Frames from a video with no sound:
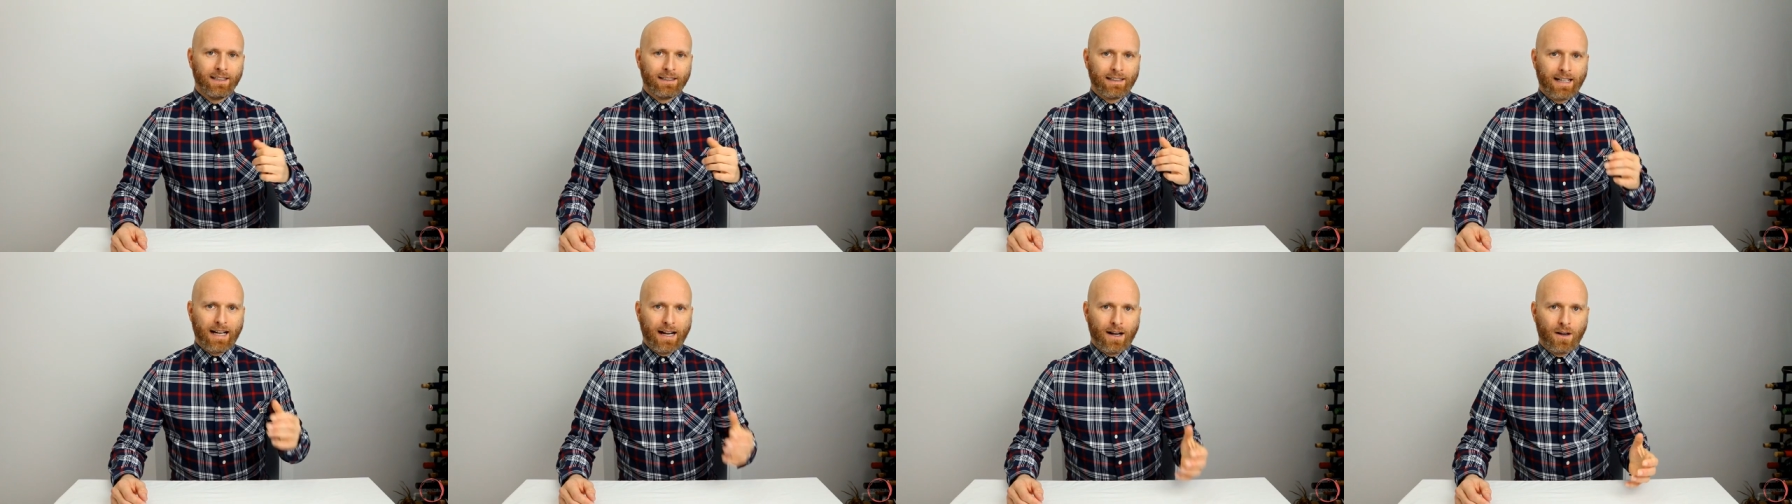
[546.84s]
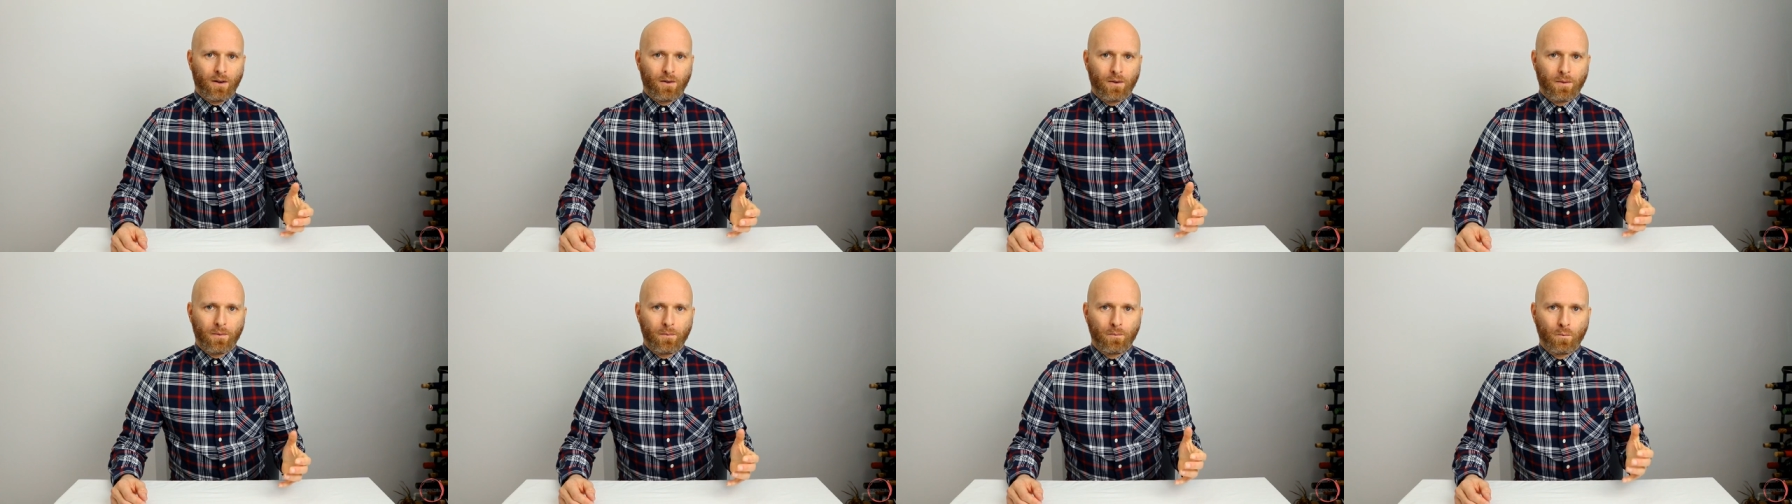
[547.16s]

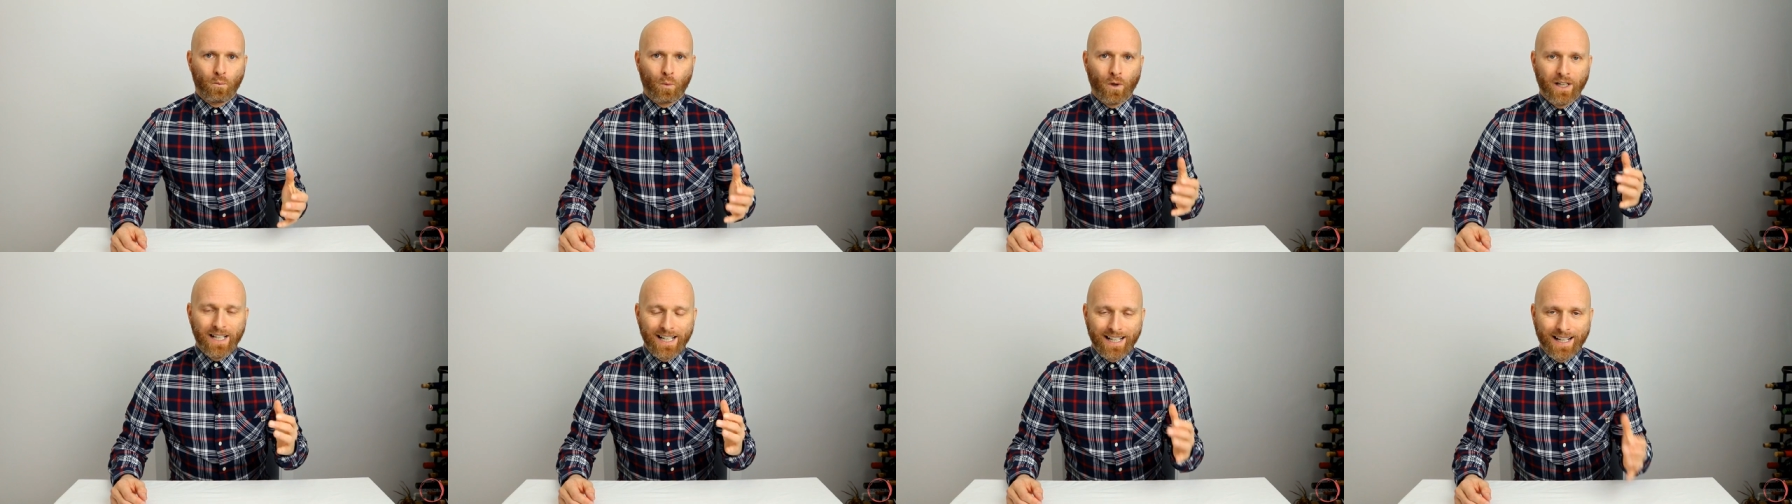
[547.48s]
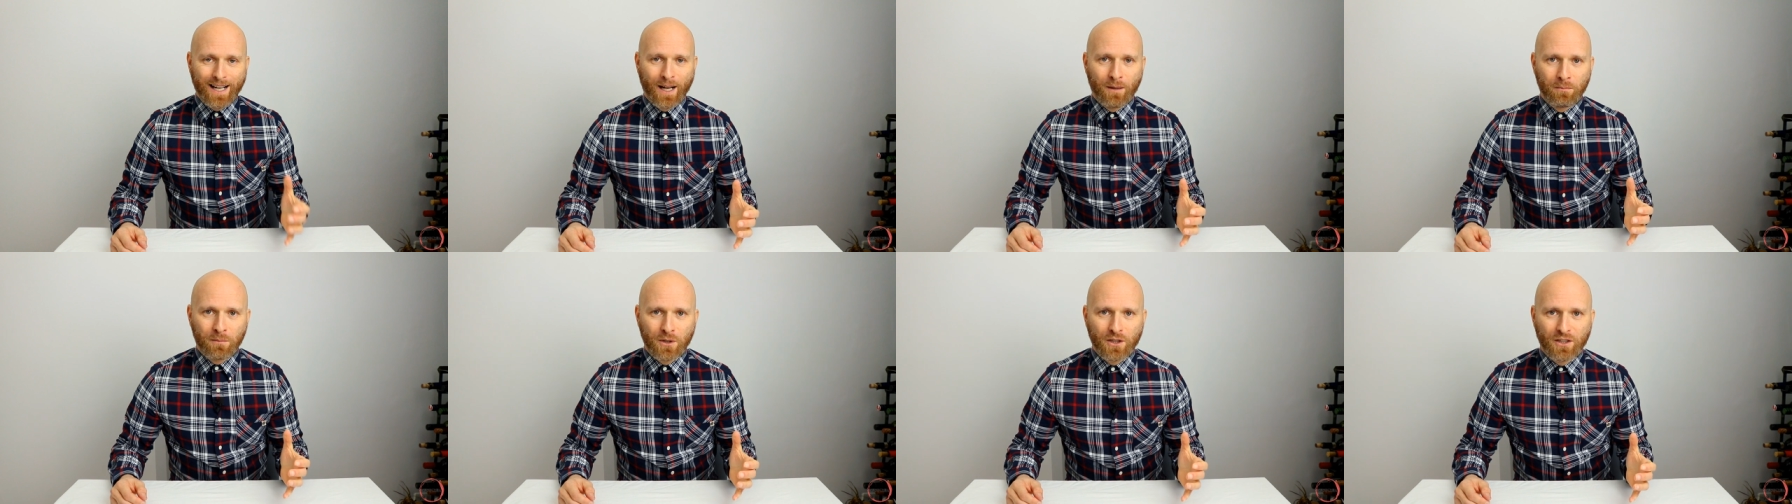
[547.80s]
Now, when it
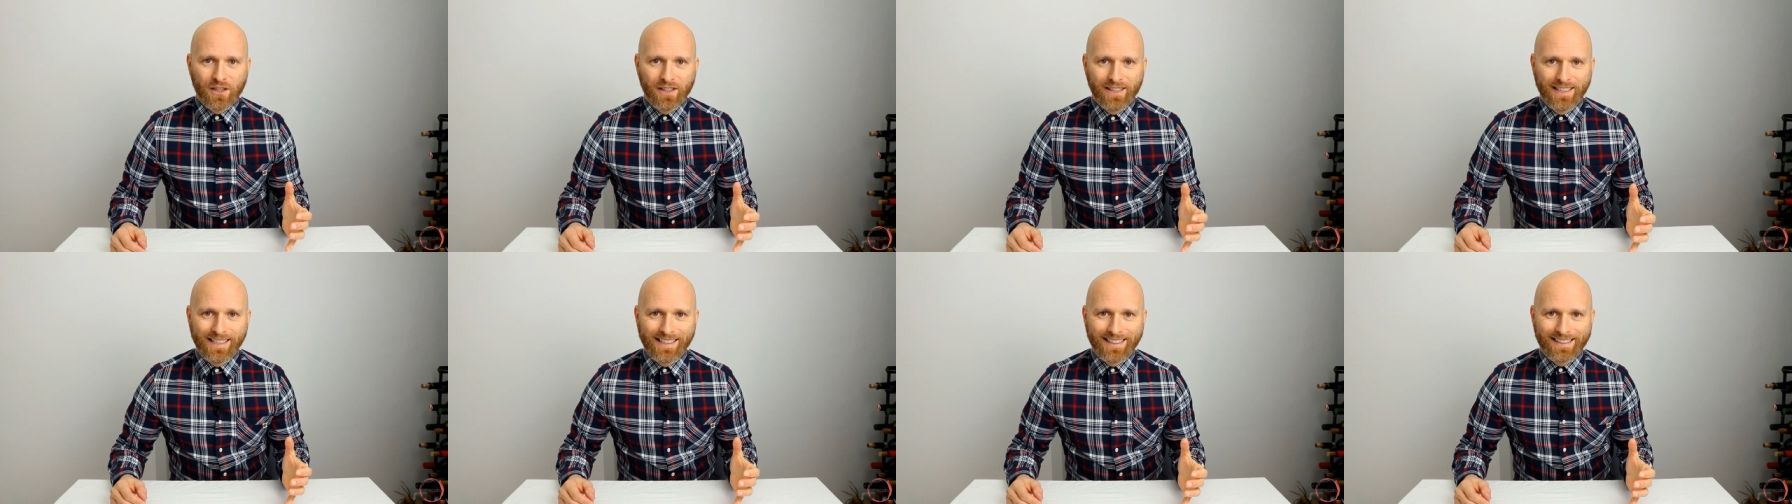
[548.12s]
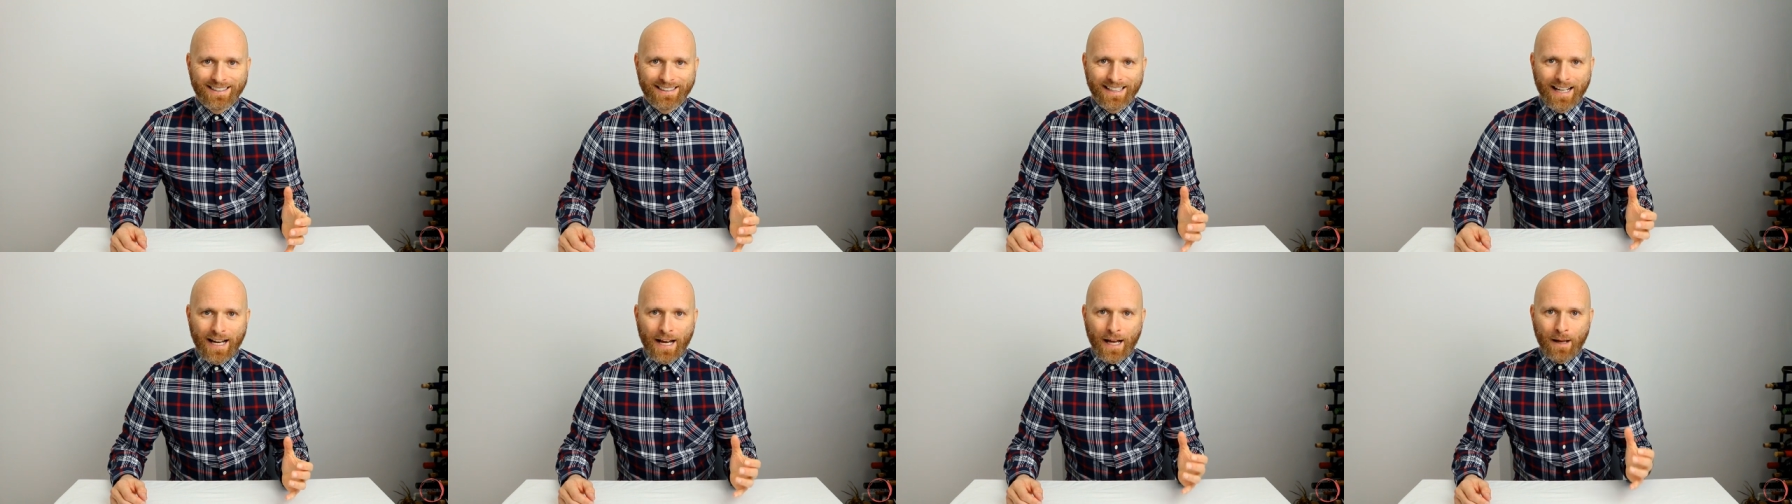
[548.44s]
comes to the
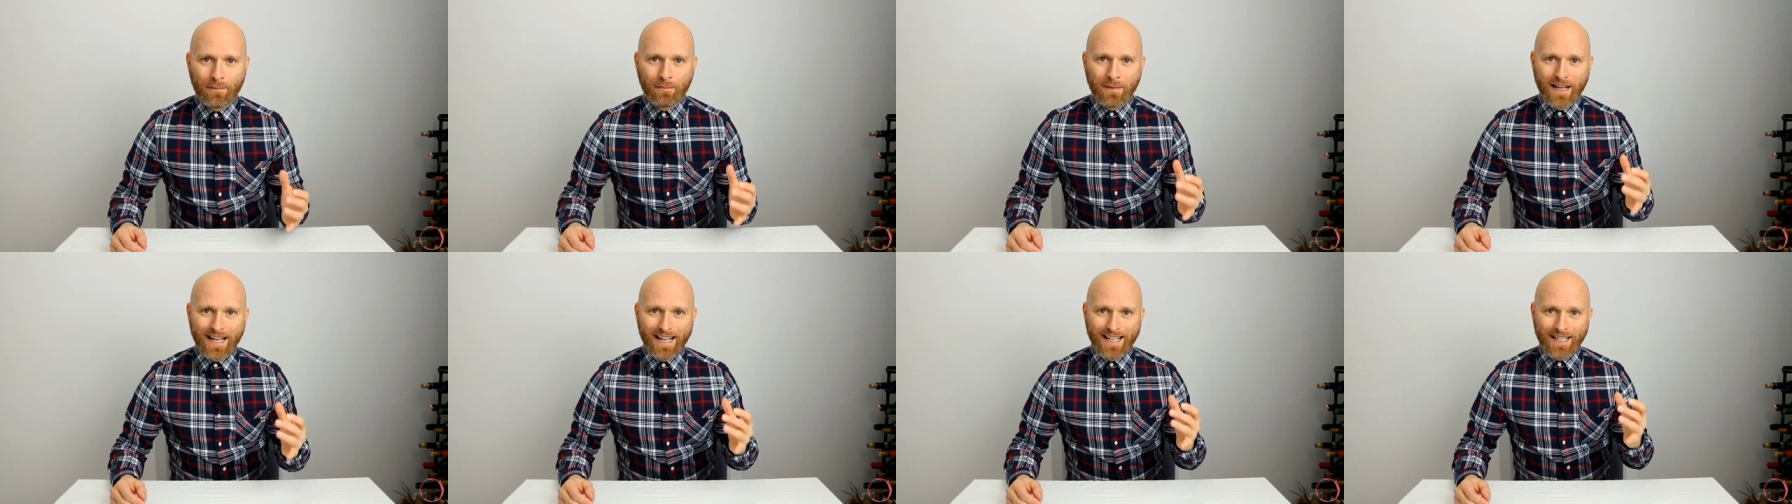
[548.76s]
exam,